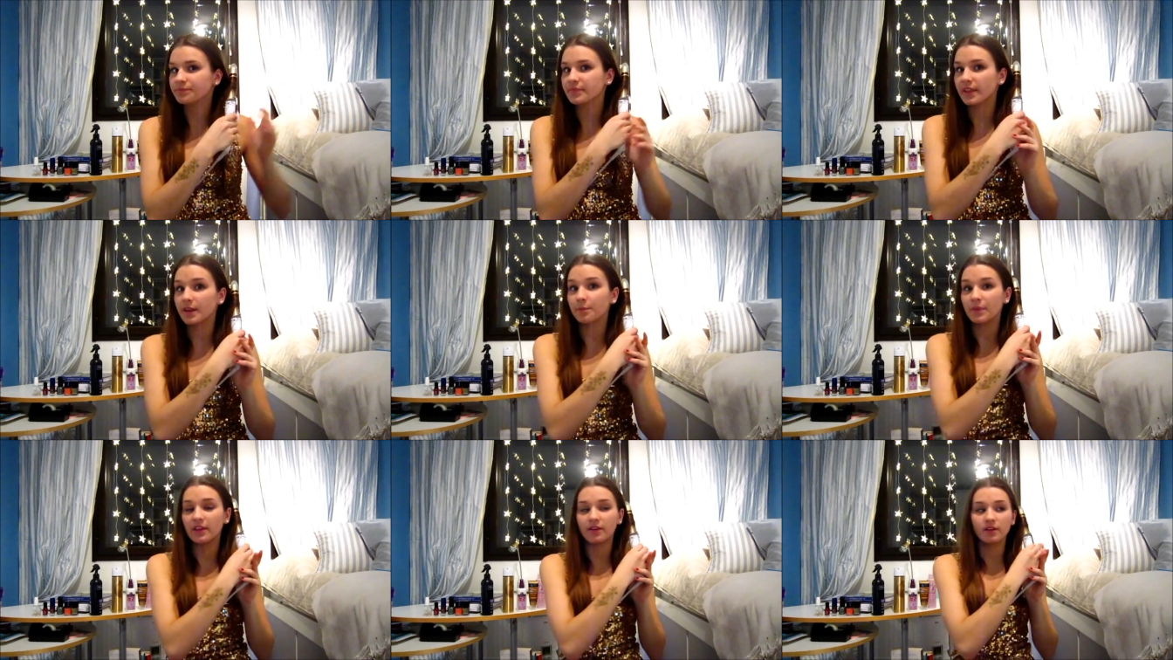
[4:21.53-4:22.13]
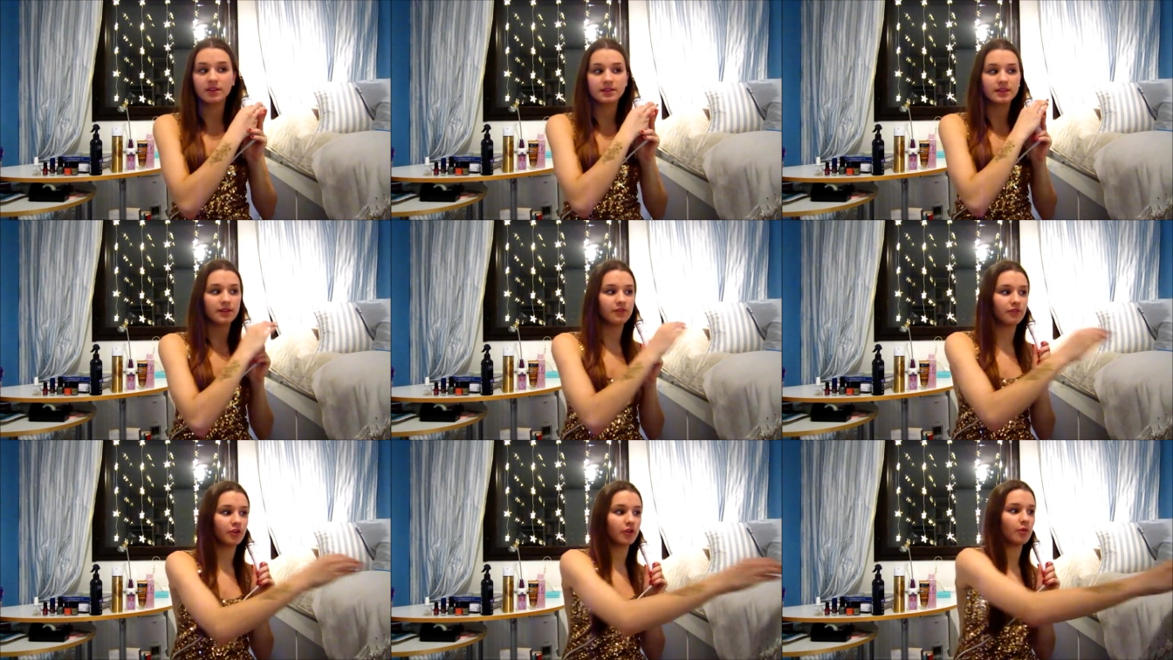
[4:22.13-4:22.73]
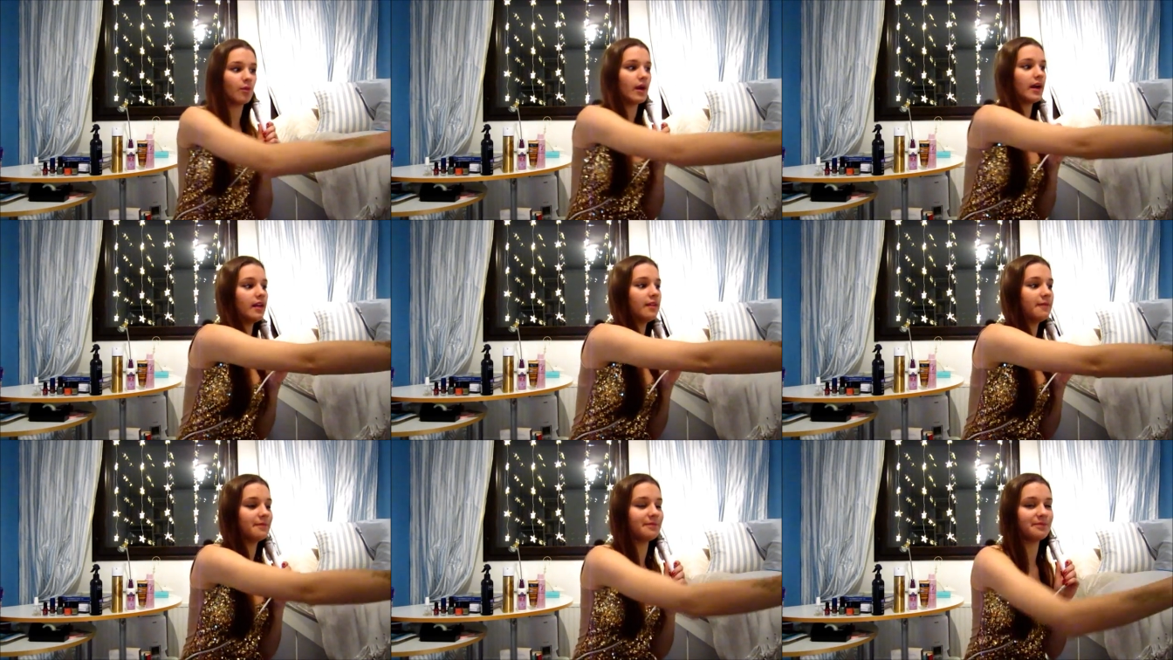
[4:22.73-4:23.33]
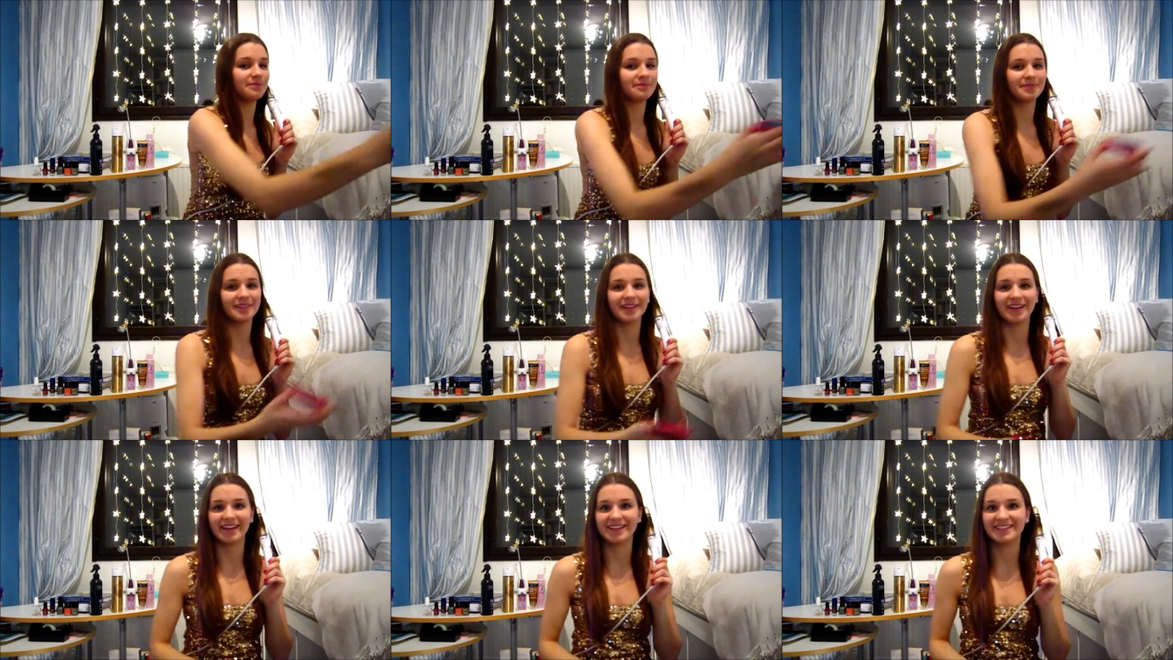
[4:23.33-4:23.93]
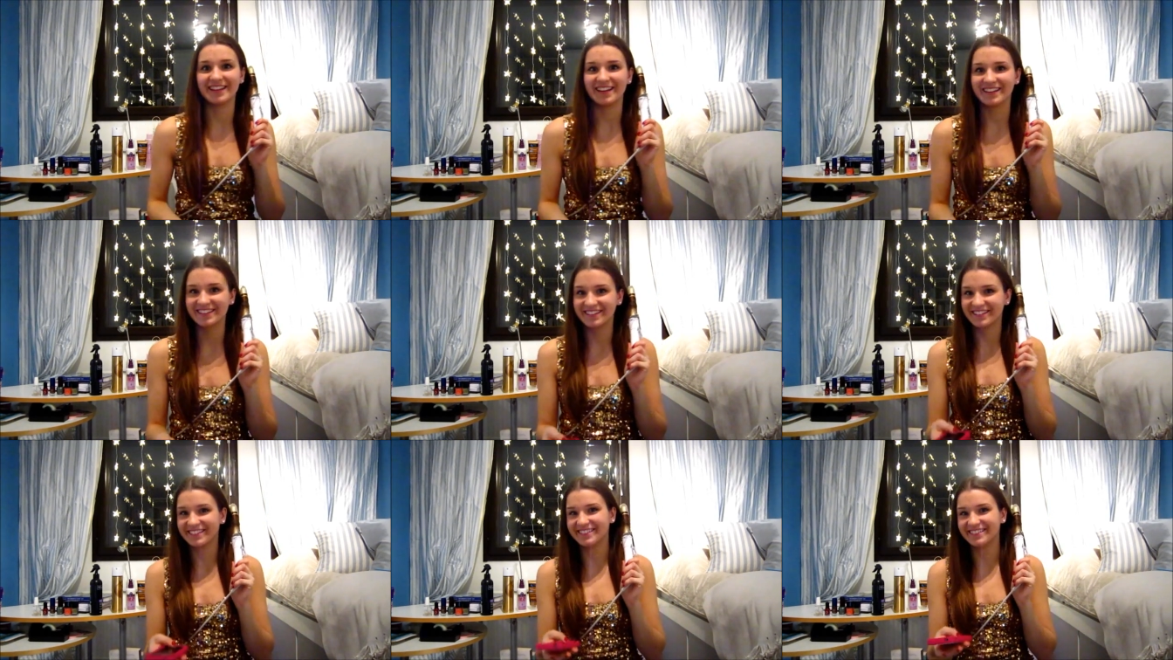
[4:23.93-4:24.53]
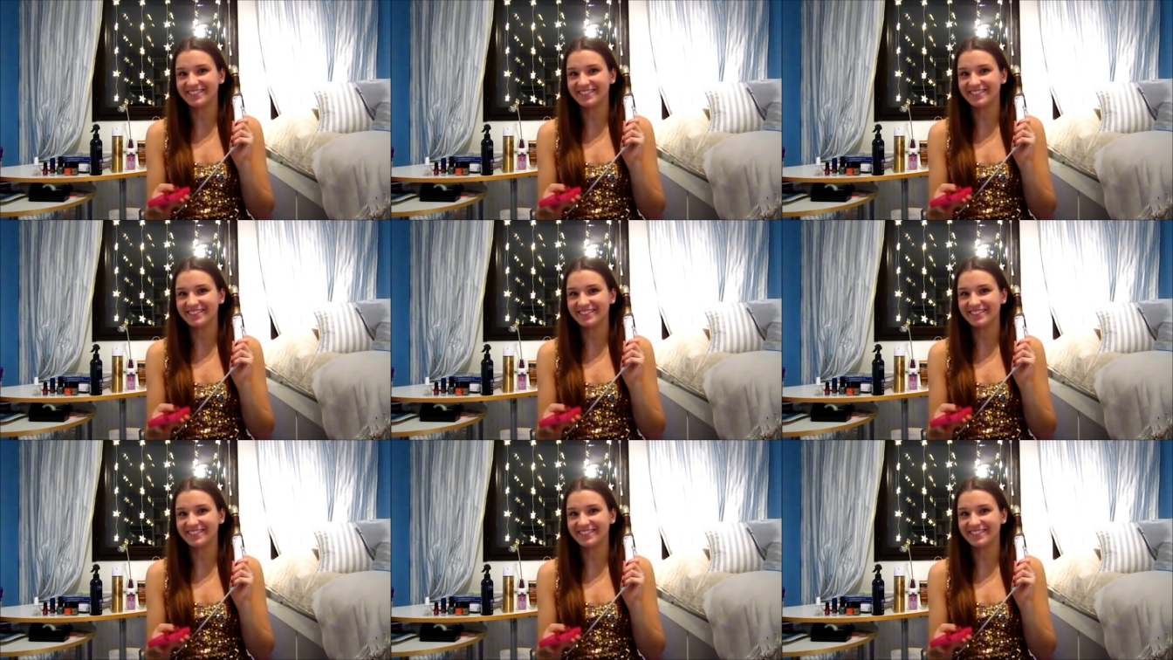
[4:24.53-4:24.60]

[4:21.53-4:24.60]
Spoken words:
Let it sit for a while. I got a text.